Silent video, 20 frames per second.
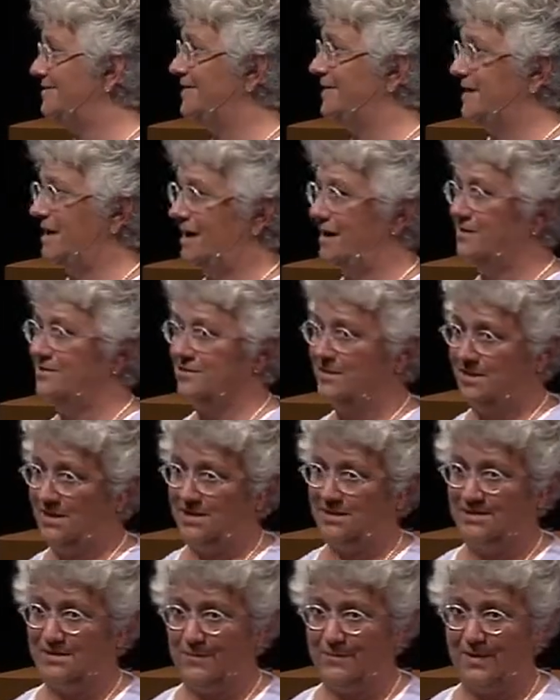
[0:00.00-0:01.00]
finagle
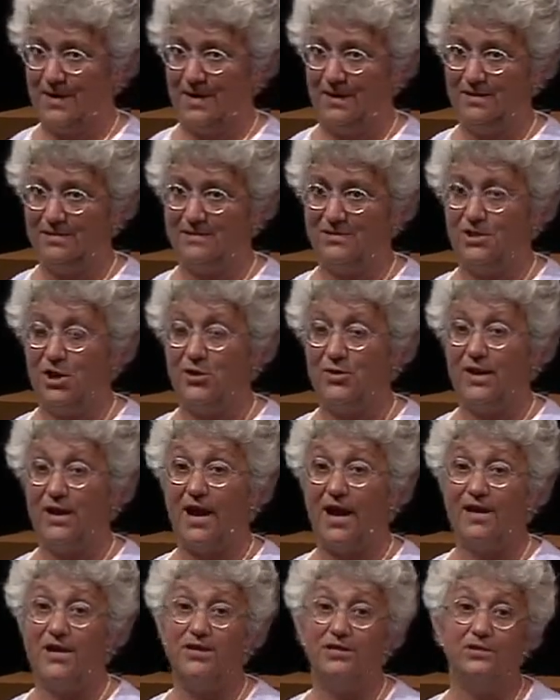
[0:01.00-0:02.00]
things a bit so that
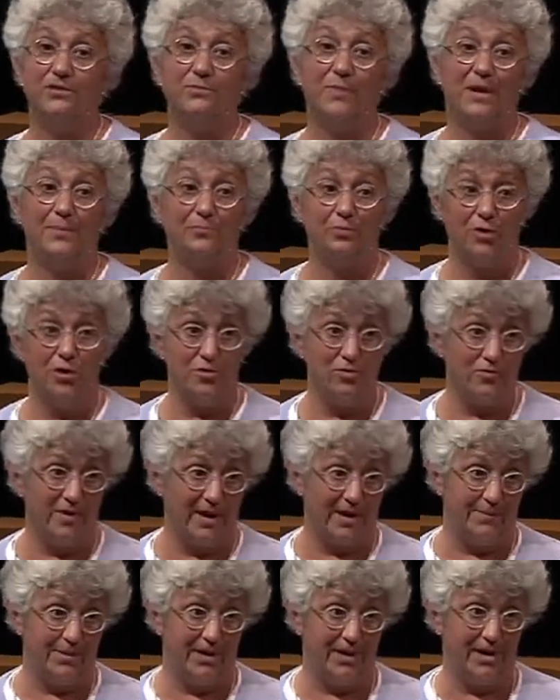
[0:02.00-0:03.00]
I could do my
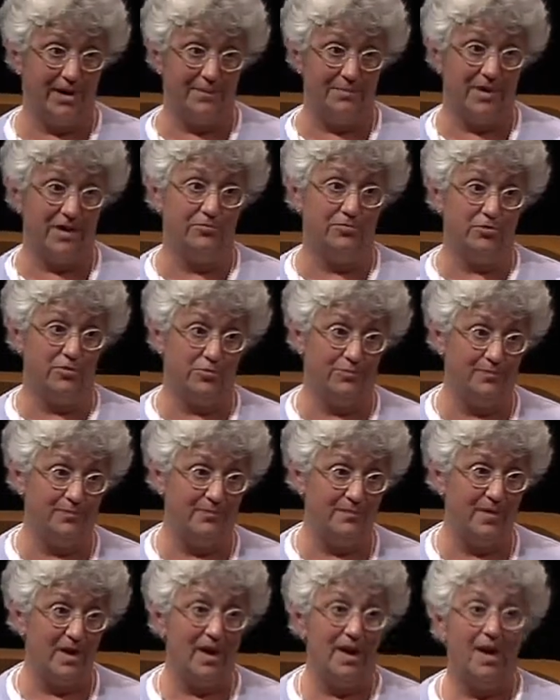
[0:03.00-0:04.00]
programming in my room
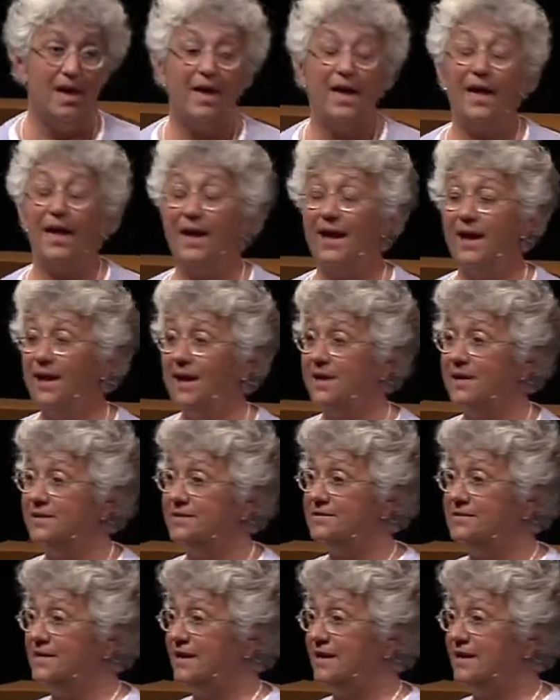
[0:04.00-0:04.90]
and